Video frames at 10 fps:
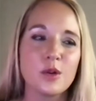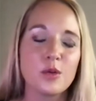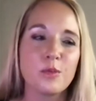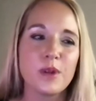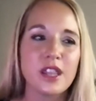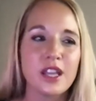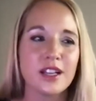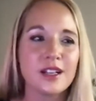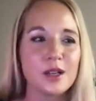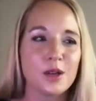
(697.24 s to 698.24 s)
but
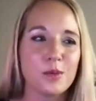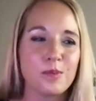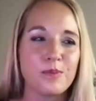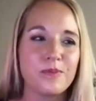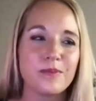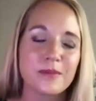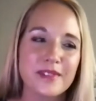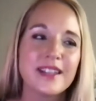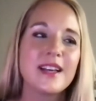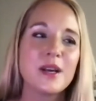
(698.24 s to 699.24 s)

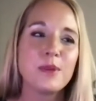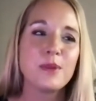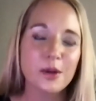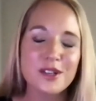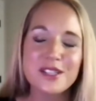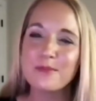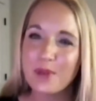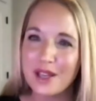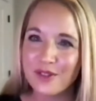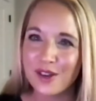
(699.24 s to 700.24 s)
there were some
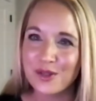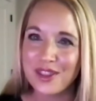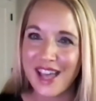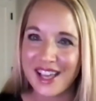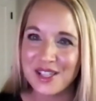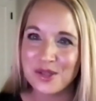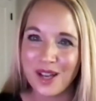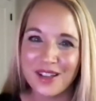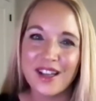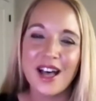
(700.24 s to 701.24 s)
pitfalls with that as
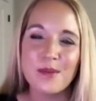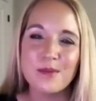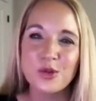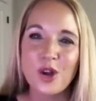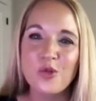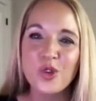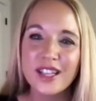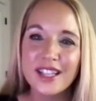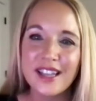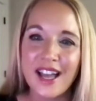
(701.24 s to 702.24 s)
well. So I
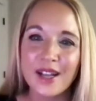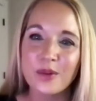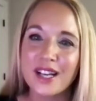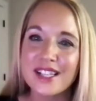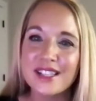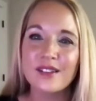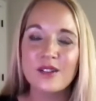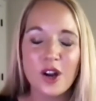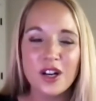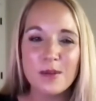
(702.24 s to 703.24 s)
really when I
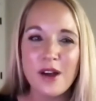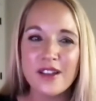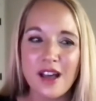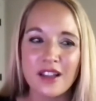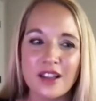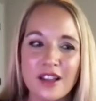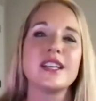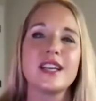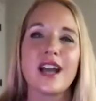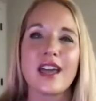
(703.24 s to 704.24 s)
heard about
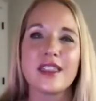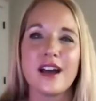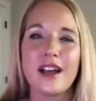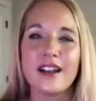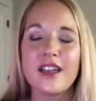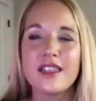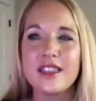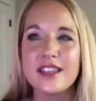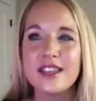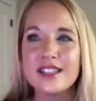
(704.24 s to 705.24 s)
Yellowdig, I thought
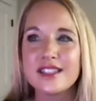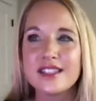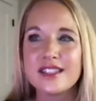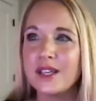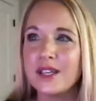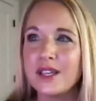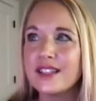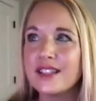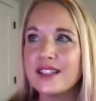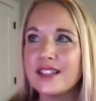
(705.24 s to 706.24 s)
this could be
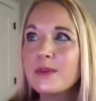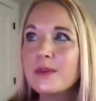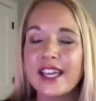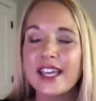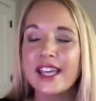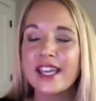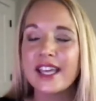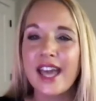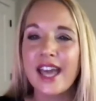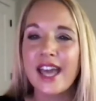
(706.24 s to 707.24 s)
like a game
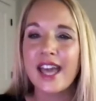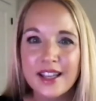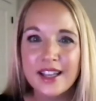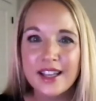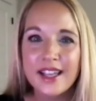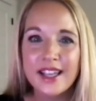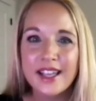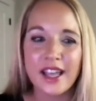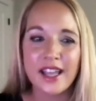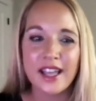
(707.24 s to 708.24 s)
changer
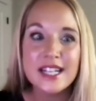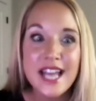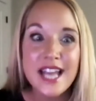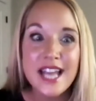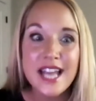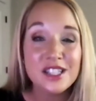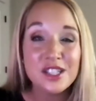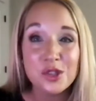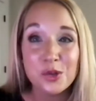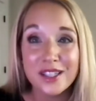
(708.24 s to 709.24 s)
in connecting
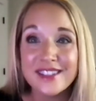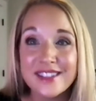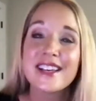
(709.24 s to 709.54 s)
students